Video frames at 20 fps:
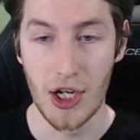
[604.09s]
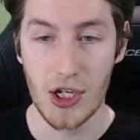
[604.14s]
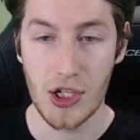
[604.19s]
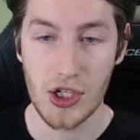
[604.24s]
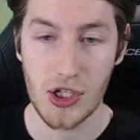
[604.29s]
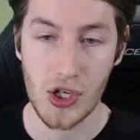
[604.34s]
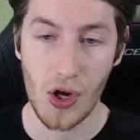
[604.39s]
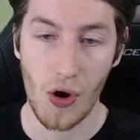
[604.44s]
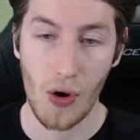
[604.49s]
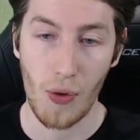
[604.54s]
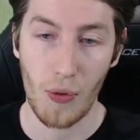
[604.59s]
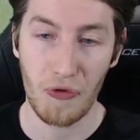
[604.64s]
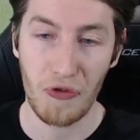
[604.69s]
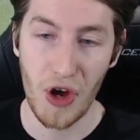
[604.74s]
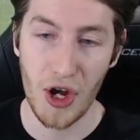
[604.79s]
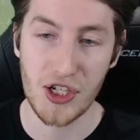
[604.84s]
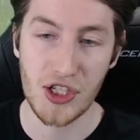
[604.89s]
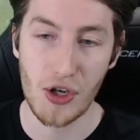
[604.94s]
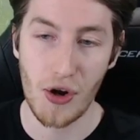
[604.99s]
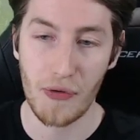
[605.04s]
So
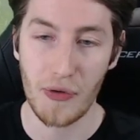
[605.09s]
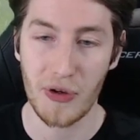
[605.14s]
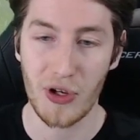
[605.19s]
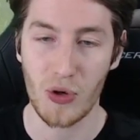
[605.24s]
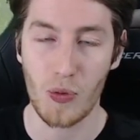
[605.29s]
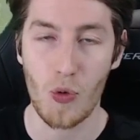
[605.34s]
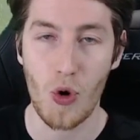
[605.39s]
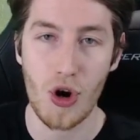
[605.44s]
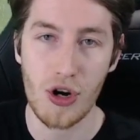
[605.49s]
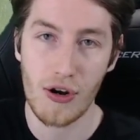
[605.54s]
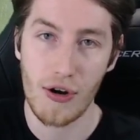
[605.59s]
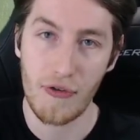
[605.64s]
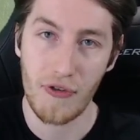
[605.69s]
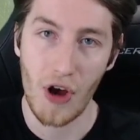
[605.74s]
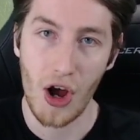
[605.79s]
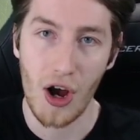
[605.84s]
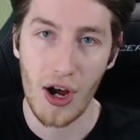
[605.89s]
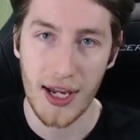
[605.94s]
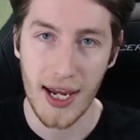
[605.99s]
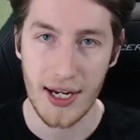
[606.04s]
first off, we've got a one of
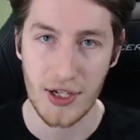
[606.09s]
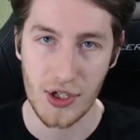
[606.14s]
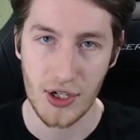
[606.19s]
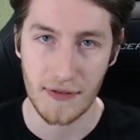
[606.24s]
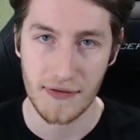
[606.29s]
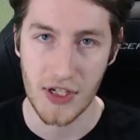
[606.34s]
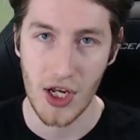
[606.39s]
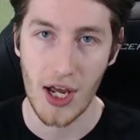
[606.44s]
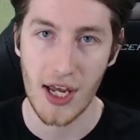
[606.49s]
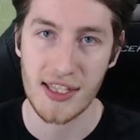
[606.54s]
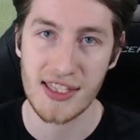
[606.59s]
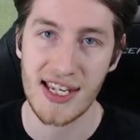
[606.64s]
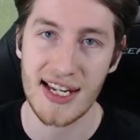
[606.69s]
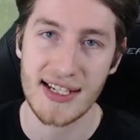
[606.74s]
Archangel of Tithes.